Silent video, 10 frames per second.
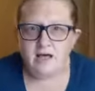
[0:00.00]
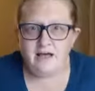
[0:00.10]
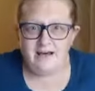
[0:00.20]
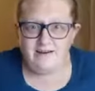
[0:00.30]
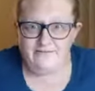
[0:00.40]

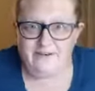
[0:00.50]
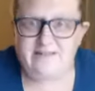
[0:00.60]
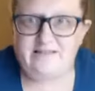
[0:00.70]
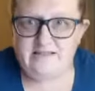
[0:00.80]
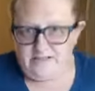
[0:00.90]
Hi,
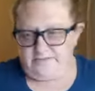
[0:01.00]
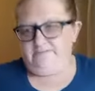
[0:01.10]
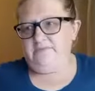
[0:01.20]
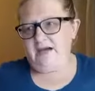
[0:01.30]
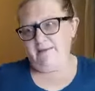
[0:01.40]
friends.
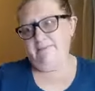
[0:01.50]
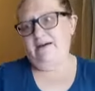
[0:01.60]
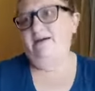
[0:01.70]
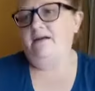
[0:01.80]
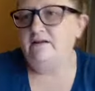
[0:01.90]
I'm
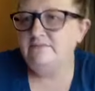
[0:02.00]
back.